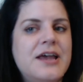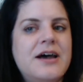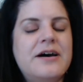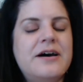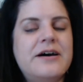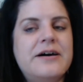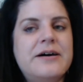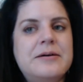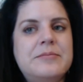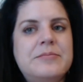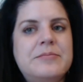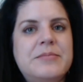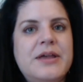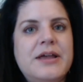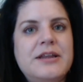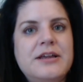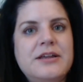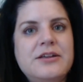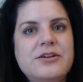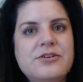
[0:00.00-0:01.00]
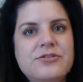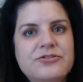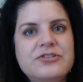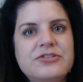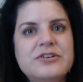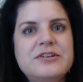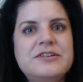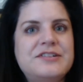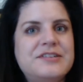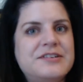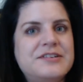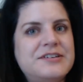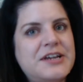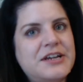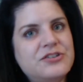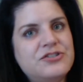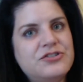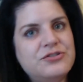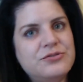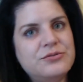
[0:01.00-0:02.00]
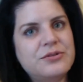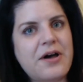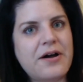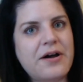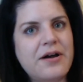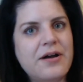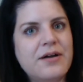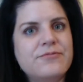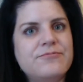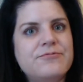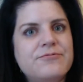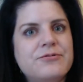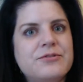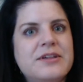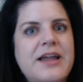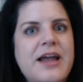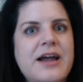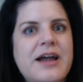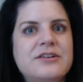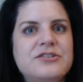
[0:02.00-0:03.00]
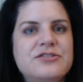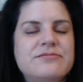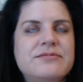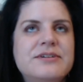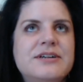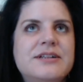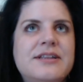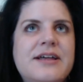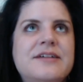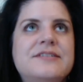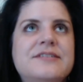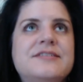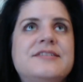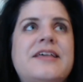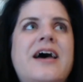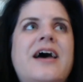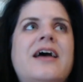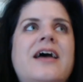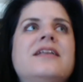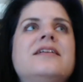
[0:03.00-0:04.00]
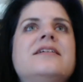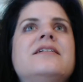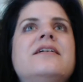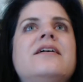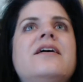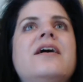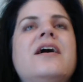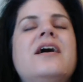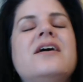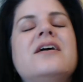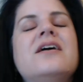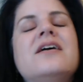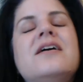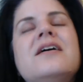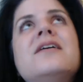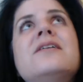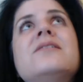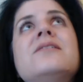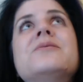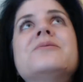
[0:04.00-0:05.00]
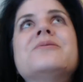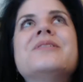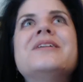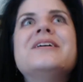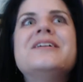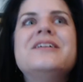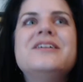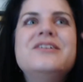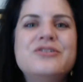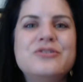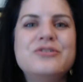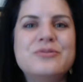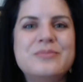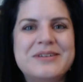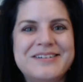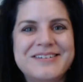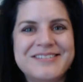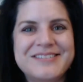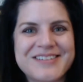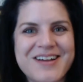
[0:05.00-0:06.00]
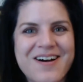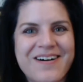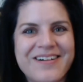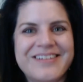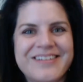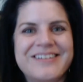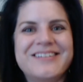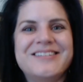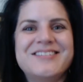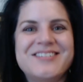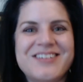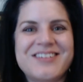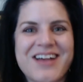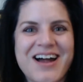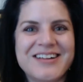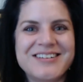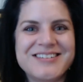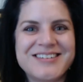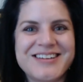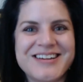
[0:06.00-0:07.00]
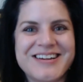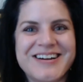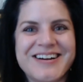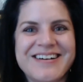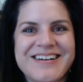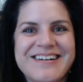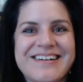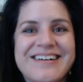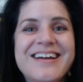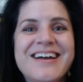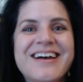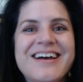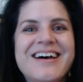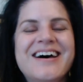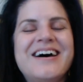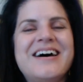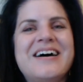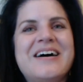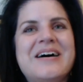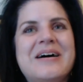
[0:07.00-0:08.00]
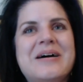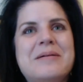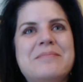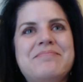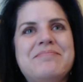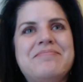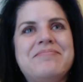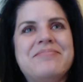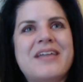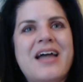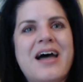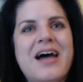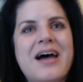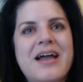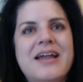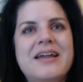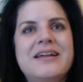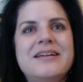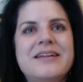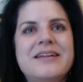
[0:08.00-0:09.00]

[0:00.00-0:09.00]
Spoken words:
And it usually doesn't take too long for the cat to realize that, oh, the human is calling the shots here. I